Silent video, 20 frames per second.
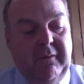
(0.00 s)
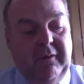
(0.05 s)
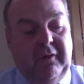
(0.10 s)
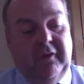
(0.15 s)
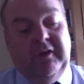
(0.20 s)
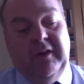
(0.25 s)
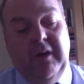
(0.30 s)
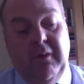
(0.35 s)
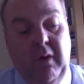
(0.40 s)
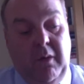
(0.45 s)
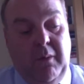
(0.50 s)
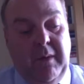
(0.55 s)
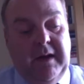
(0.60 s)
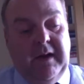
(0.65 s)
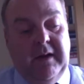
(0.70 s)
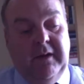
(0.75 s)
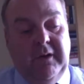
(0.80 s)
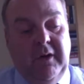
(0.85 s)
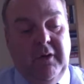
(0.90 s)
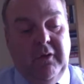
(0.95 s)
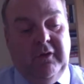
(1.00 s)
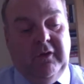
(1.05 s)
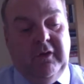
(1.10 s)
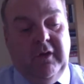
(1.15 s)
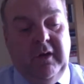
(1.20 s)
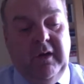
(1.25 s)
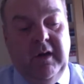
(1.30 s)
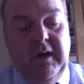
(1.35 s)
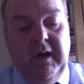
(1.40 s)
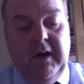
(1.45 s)
see what we can do
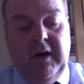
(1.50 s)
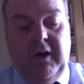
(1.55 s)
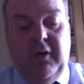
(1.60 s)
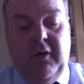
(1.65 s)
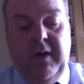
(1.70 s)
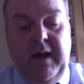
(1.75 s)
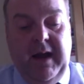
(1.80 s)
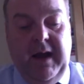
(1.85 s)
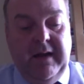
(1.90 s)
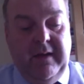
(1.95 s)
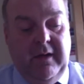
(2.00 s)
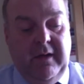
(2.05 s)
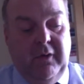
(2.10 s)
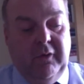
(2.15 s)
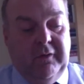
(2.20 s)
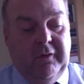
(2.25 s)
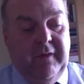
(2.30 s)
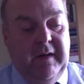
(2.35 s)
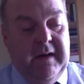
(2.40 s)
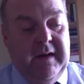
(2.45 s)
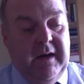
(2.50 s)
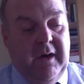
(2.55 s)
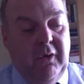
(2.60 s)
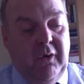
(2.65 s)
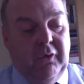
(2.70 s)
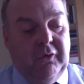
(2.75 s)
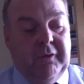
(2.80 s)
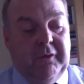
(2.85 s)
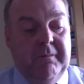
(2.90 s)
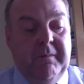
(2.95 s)
to create those
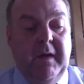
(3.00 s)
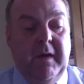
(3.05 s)
videos.